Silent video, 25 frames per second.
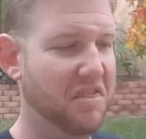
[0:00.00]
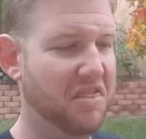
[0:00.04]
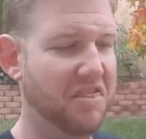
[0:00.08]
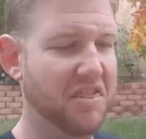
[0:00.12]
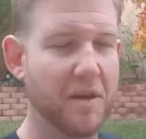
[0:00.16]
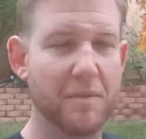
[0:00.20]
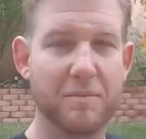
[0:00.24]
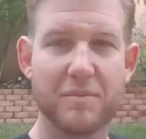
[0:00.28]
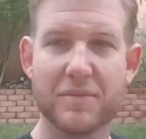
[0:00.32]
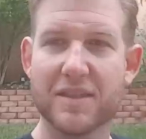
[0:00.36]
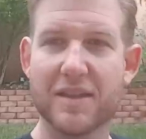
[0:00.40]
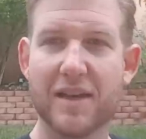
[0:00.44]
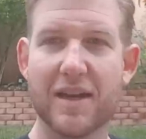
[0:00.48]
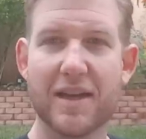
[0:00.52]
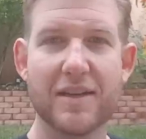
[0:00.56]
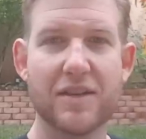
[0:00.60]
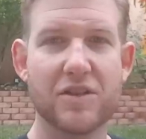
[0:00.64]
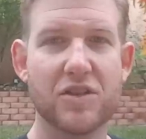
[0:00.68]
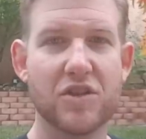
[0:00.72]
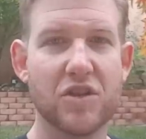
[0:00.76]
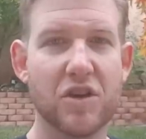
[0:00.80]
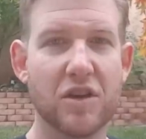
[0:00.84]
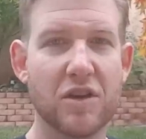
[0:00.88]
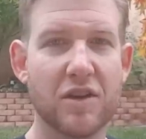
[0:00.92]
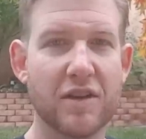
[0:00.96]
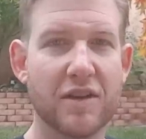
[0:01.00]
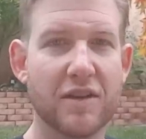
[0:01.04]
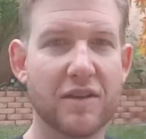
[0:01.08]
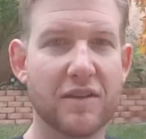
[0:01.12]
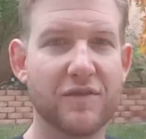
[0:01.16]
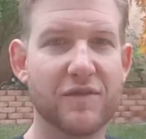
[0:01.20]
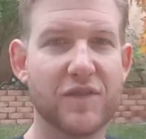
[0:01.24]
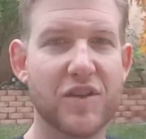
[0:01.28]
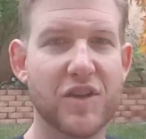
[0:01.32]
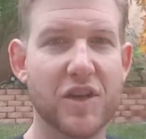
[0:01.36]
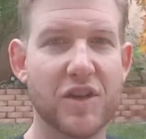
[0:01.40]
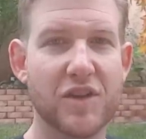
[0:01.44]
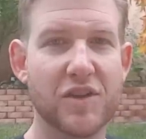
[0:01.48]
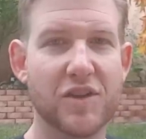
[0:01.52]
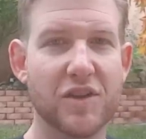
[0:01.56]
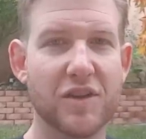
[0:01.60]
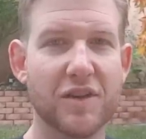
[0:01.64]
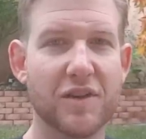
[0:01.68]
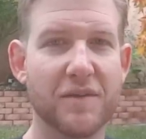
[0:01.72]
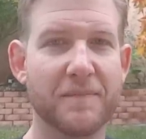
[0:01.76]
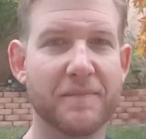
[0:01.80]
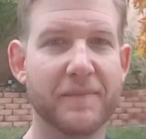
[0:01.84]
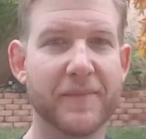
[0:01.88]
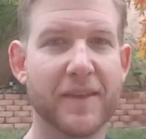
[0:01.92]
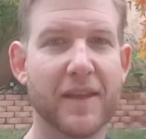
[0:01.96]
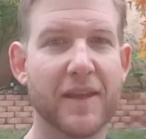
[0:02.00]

thumb-sized chunk of ginger.